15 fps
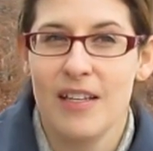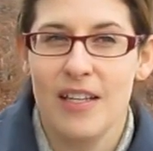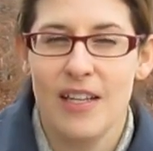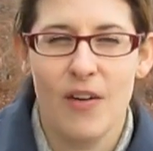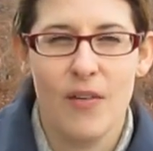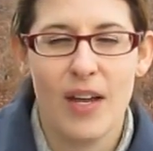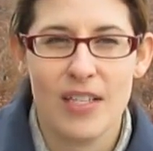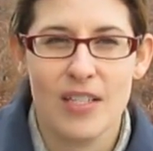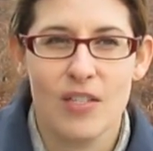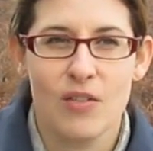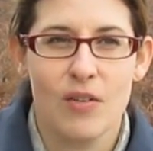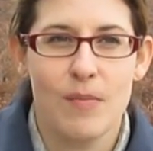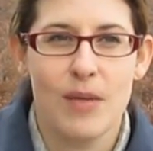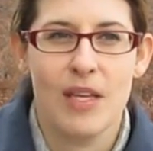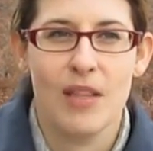you know, next to
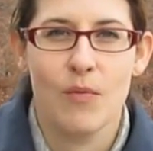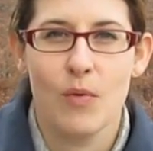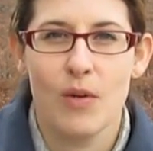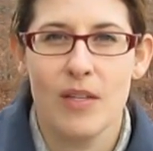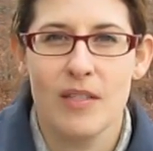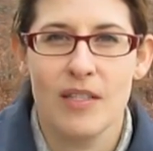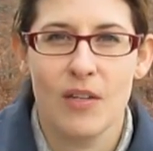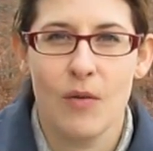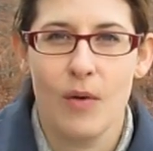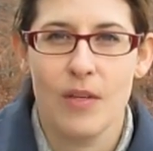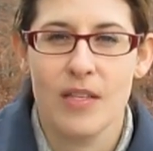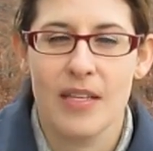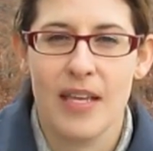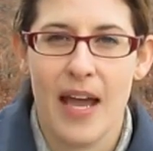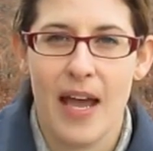sort of being in the woods and going
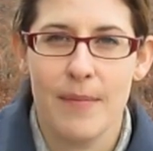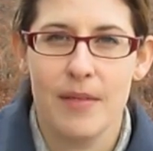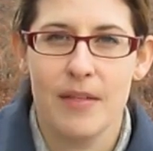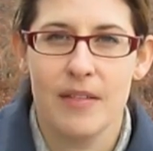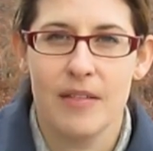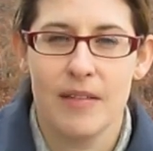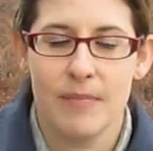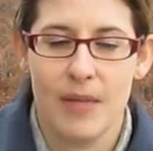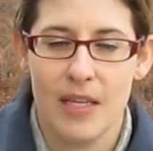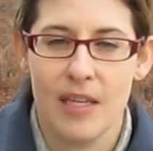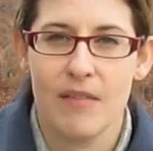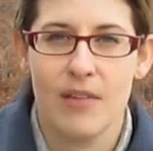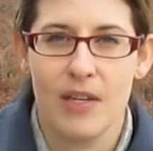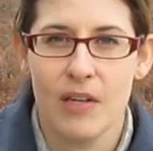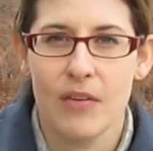to the cabin,
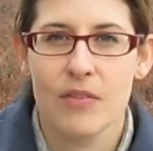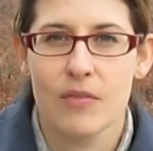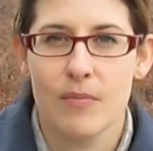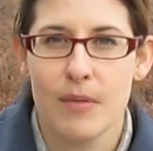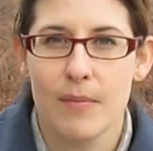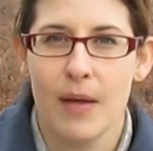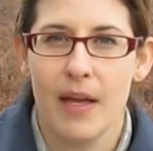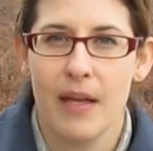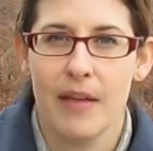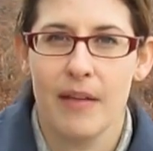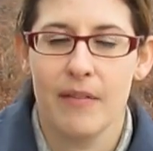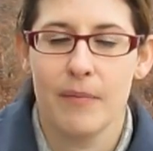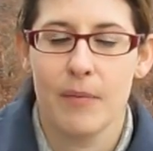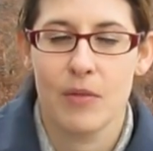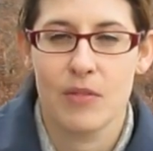making videos would be my
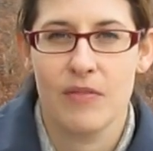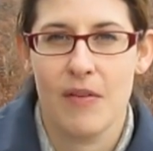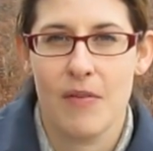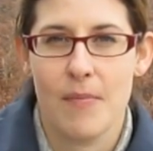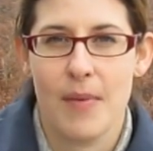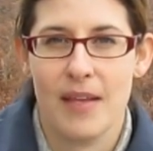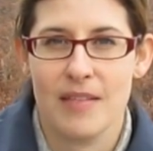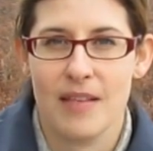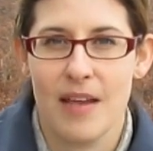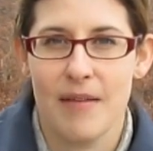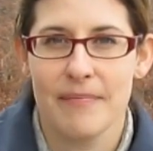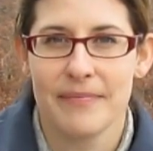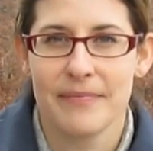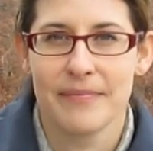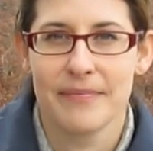most favorite
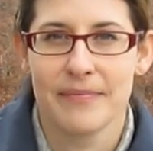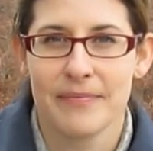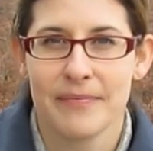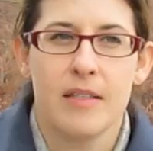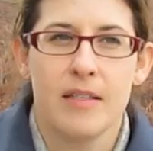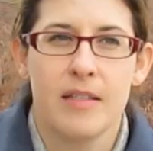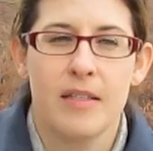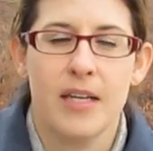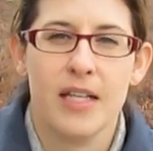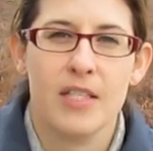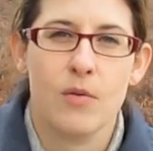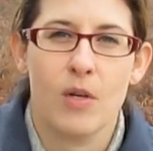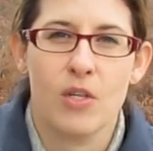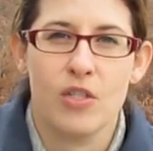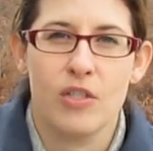pastime.
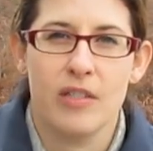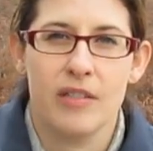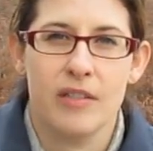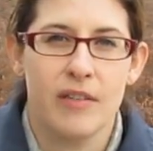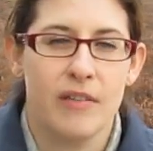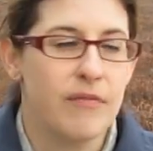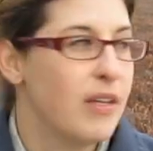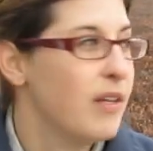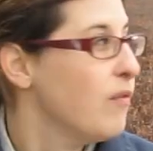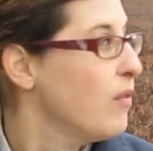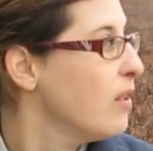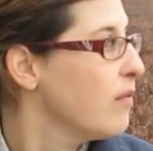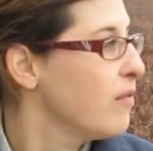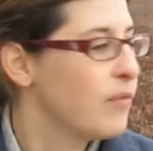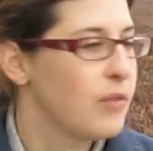Next question,
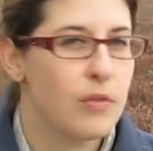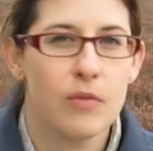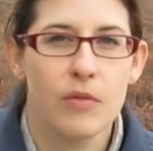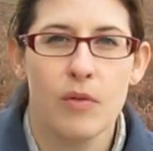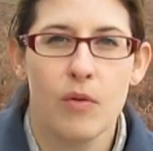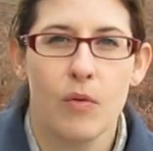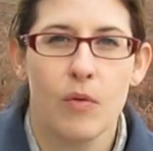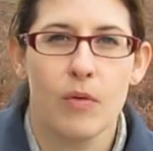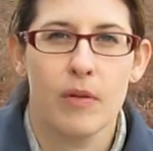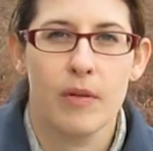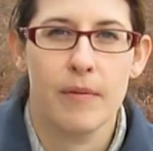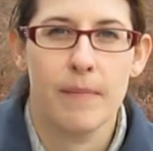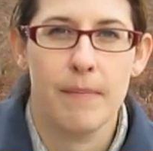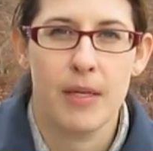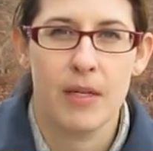favorite food
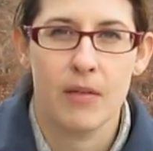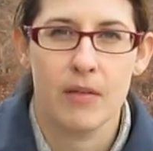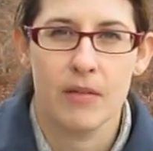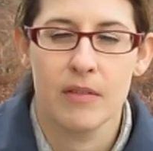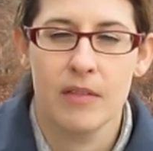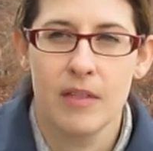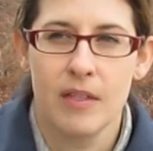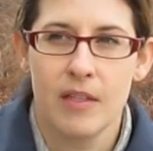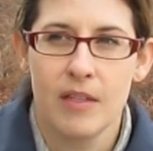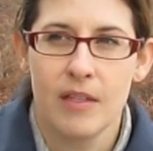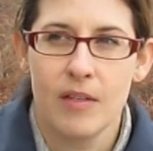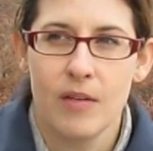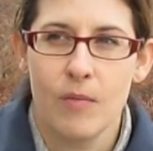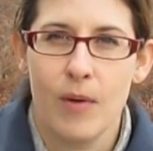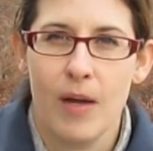or meal?
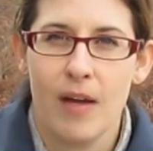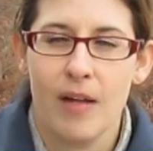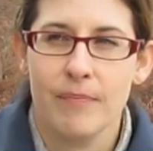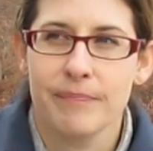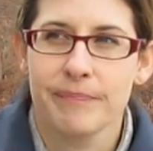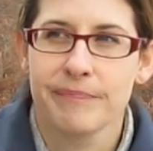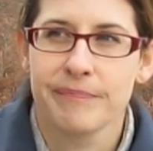Well,